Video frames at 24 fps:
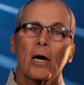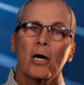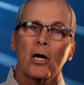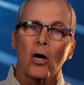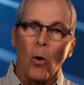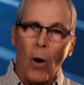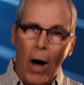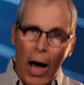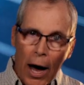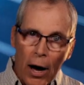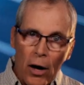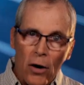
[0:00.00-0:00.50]

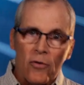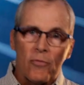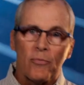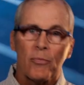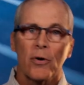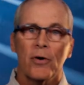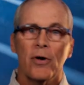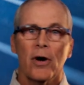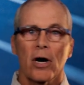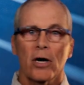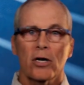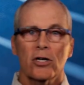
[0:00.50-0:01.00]
go out of
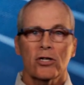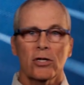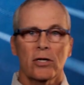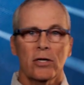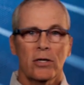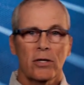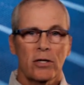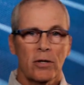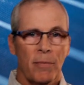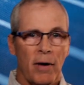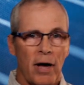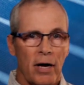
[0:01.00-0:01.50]

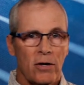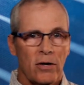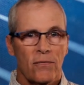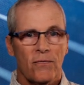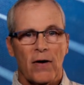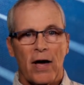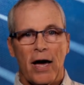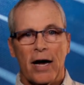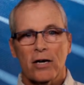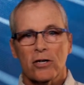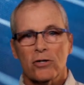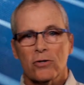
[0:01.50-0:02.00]
production. The
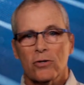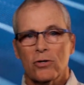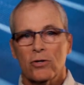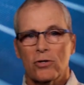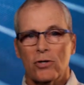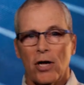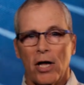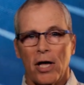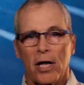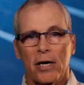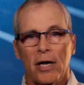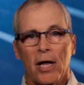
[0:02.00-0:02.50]
manufacturer
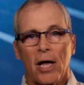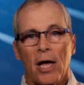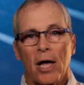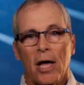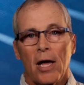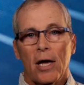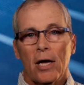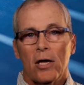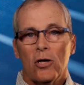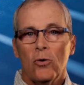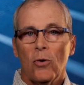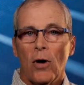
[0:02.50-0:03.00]
said,
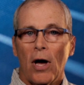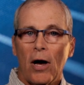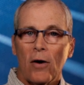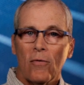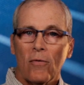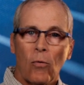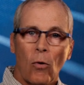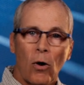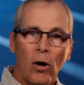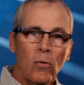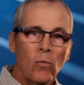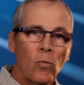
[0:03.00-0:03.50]
you
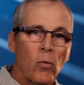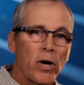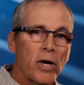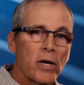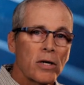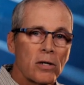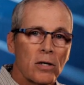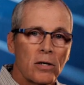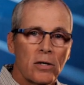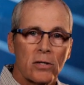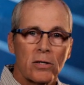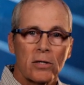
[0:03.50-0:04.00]
have 1
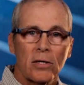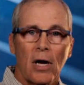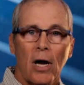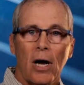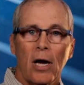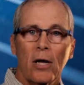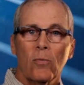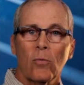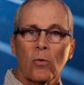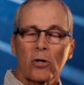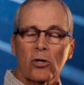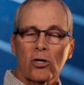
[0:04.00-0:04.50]
week to
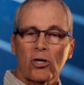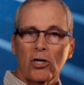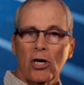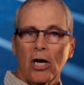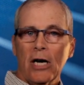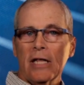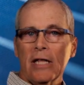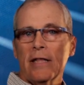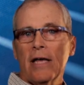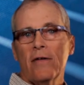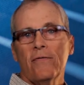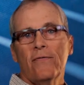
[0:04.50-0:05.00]
decide, we're
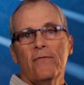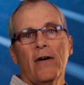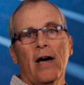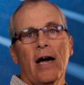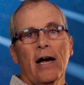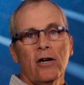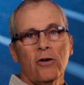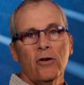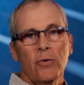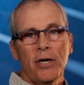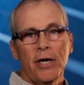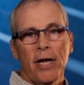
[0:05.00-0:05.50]
shutting that
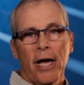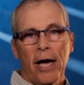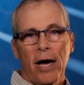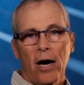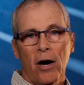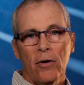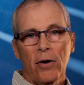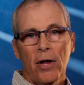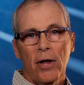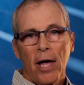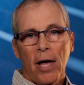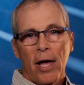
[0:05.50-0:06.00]
factory
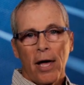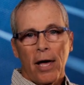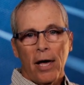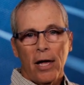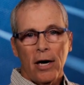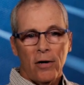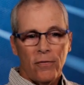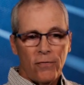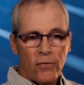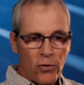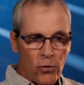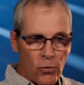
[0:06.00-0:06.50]
down,
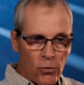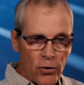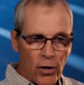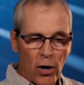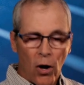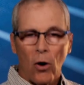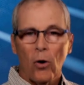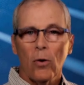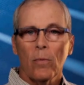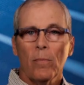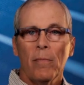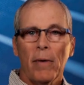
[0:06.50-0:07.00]
and if you
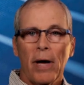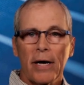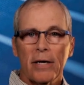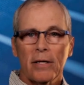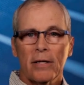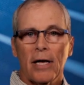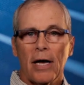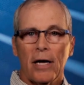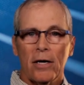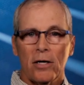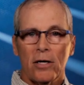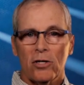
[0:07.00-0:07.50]
don't
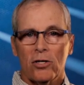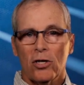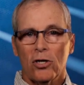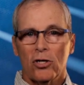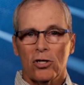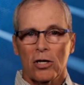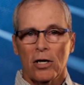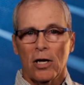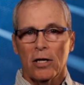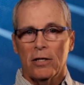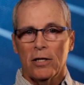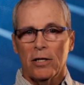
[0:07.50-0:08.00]
make that
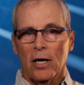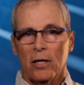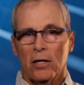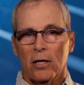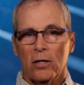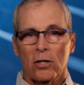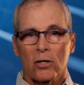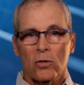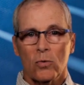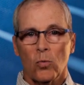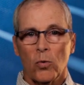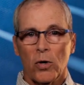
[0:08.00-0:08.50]
decision at the end
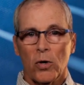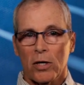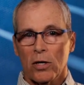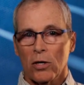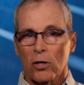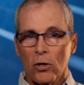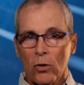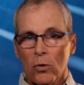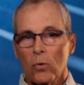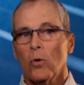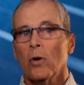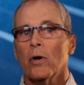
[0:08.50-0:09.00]
of this week,
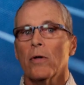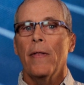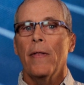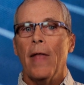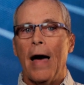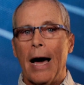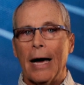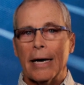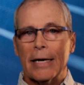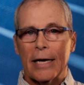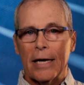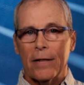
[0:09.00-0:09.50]
you
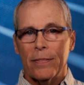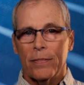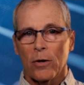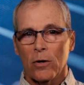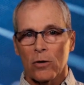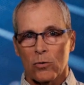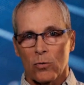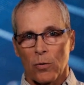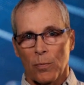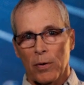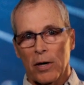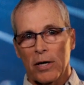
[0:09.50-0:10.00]
not get
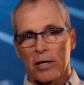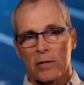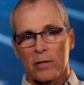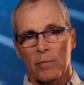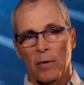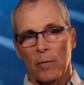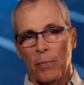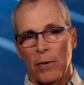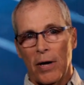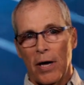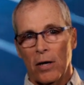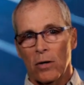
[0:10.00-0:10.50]
those
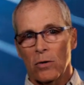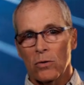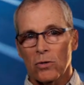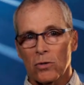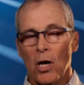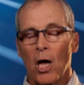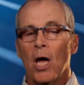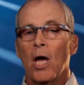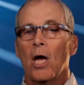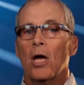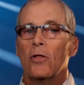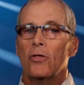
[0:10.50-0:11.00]
replacement
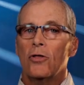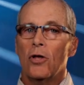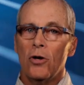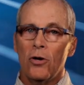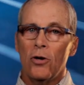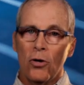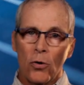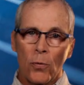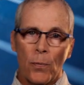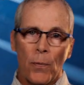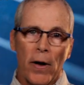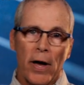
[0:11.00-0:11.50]
panels. The
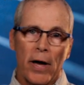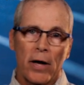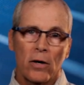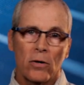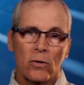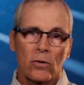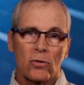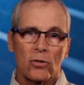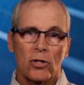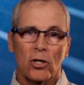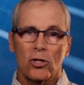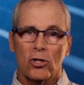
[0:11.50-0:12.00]
new
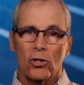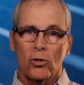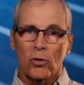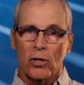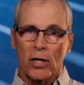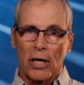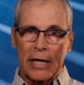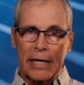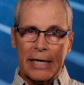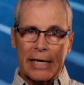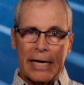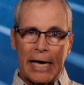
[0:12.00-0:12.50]
panels that you
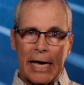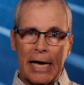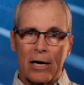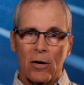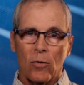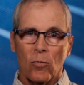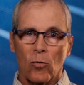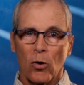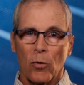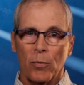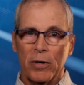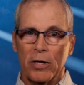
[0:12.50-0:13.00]
can
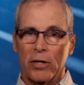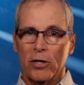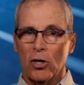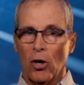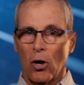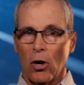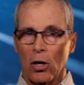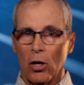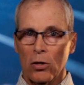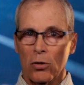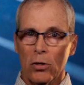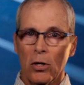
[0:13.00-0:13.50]
get will be
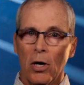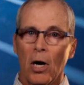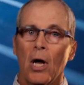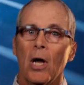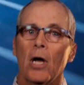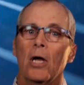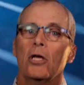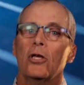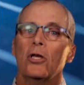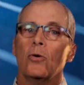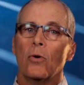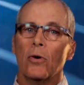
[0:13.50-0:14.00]
taller.
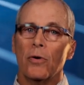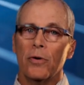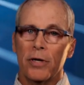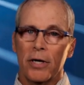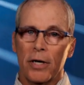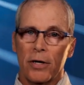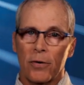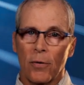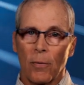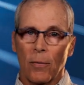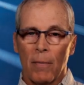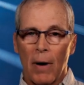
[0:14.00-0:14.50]
You will
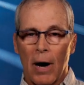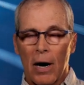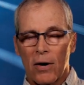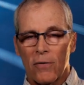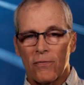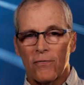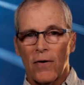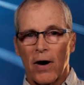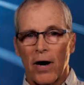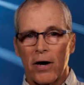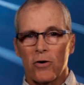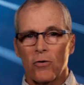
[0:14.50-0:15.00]
need to
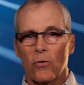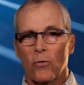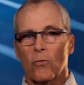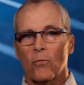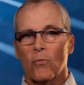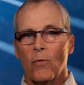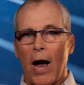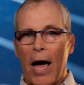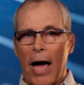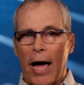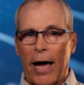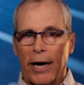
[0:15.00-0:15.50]
modify your
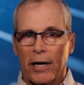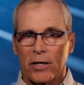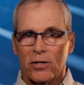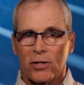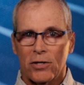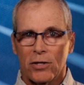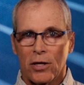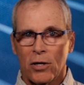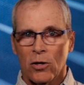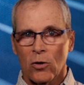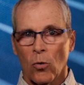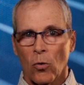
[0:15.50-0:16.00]

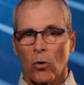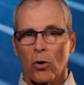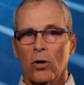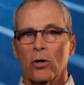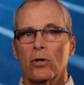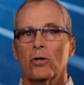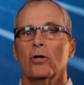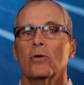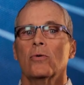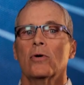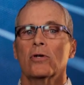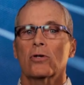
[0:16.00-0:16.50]
racks in
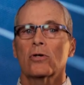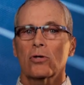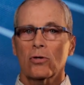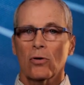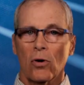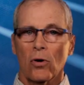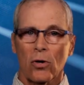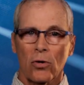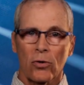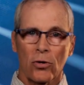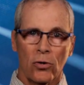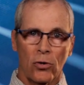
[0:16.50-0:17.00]
order to
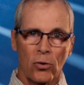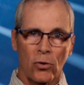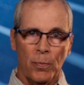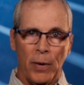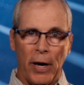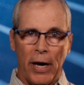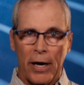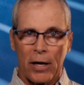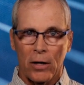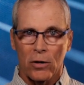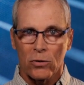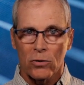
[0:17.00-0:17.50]
install the new
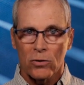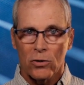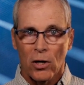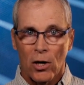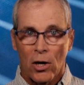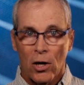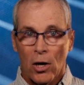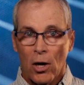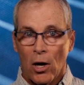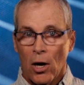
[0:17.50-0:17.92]
panels,